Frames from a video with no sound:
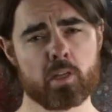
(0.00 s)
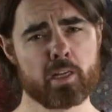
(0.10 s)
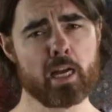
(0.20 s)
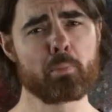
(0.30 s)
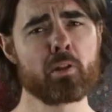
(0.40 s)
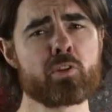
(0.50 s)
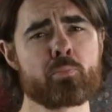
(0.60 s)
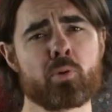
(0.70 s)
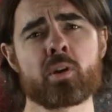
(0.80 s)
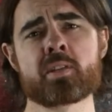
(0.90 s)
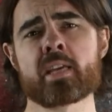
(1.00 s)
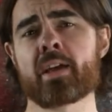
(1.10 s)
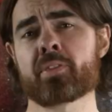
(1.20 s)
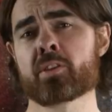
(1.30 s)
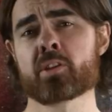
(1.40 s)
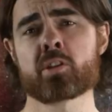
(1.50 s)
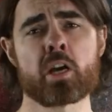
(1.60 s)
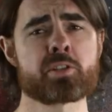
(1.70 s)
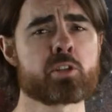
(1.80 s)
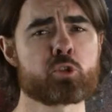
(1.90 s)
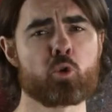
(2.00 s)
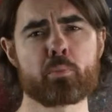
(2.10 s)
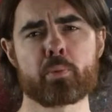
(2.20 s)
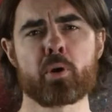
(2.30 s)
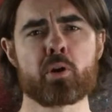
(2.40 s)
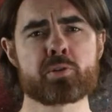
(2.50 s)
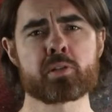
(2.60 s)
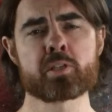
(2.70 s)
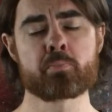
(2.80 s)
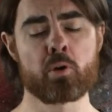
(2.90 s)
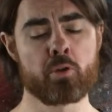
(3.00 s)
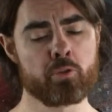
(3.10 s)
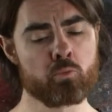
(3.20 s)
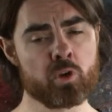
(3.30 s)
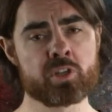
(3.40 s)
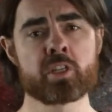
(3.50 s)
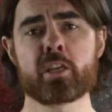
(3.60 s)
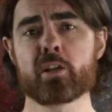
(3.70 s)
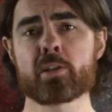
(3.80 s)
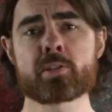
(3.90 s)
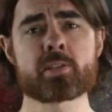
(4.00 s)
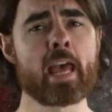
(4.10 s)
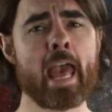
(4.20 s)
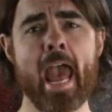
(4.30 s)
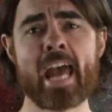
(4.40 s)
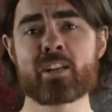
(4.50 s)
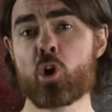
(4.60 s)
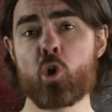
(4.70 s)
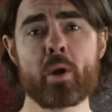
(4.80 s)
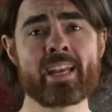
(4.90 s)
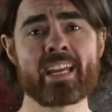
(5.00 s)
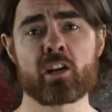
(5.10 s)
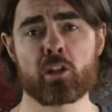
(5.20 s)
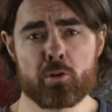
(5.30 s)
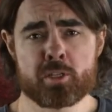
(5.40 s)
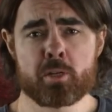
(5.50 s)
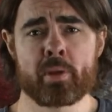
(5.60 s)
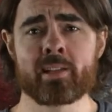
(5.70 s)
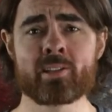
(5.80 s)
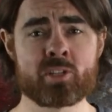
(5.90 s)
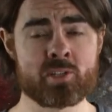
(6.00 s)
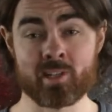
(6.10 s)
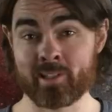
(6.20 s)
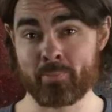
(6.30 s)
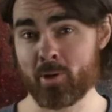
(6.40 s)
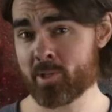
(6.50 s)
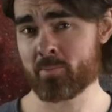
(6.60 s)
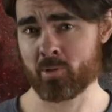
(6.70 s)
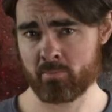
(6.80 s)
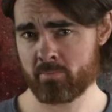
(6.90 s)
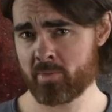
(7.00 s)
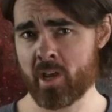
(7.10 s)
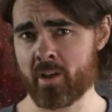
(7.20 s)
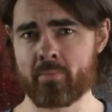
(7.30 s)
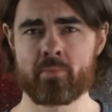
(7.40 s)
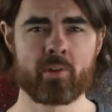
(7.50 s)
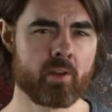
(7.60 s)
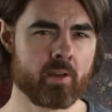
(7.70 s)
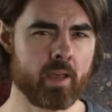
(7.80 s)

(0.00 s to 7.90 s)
A couple of you point out that the Dyson swarm proposal is both ridiculous and nowhere near close to being logistically possible yet.